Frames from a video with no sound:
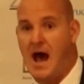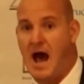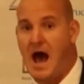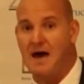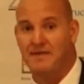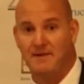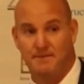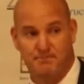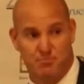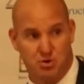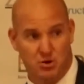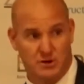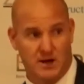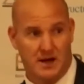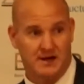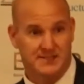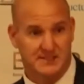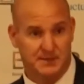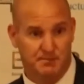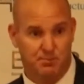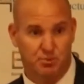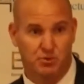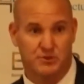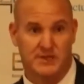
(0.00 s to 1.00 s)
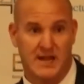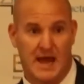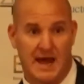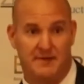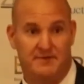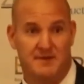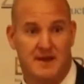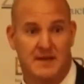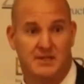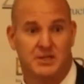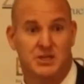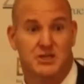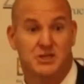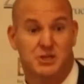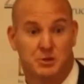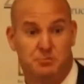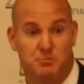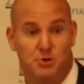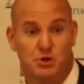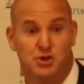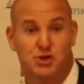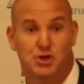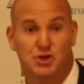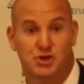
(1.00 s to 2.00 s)
other products to put down their
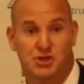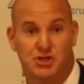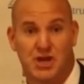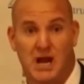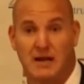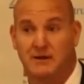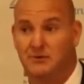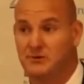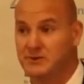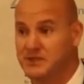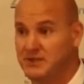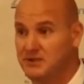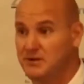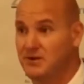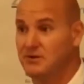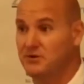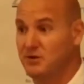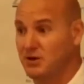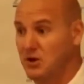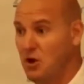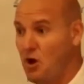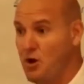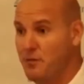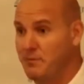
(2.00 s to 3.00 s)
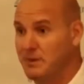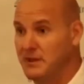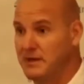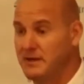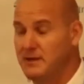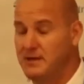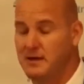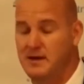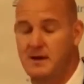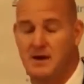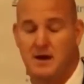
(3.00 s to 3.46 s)
distribution channels globally,